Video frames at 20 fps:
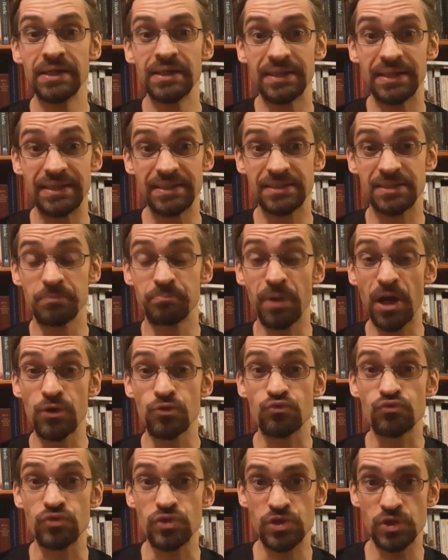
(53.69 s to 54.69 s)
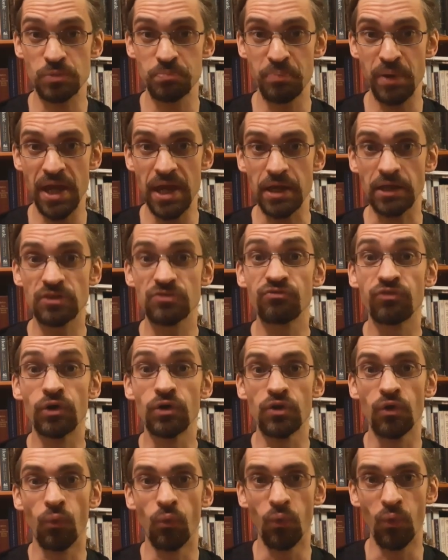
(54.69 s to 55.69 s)
It's about respect for
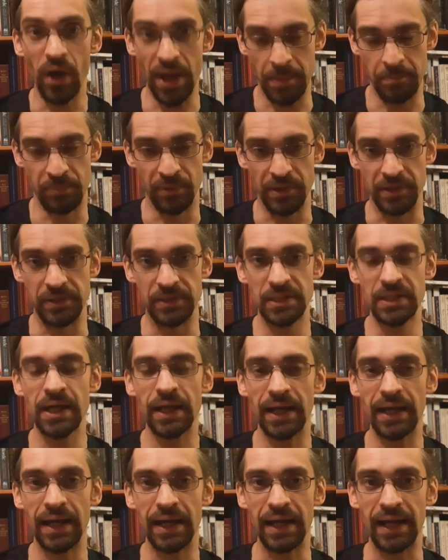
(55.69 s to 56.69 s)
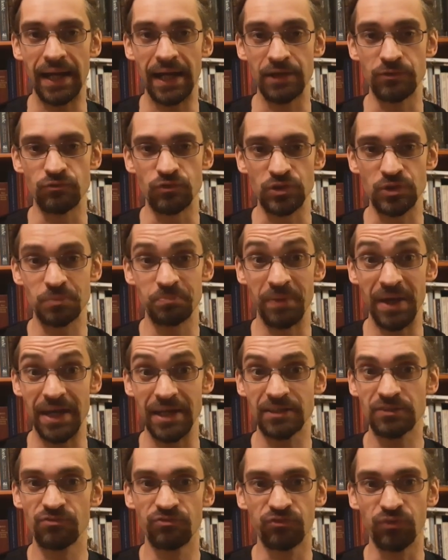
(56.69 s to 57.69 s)
the weapon and
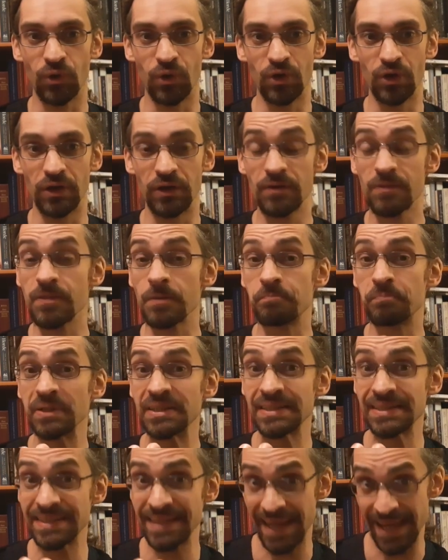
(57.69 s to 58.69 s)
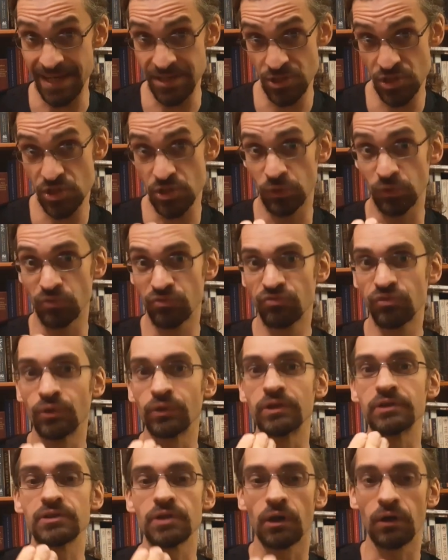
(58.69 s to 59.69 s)
respect for the potential for
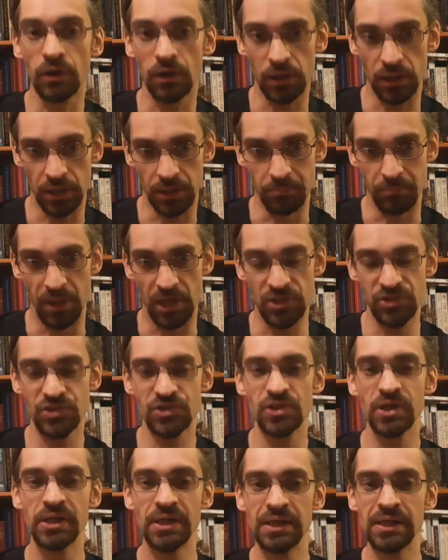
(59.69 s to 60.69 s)
it to harm us.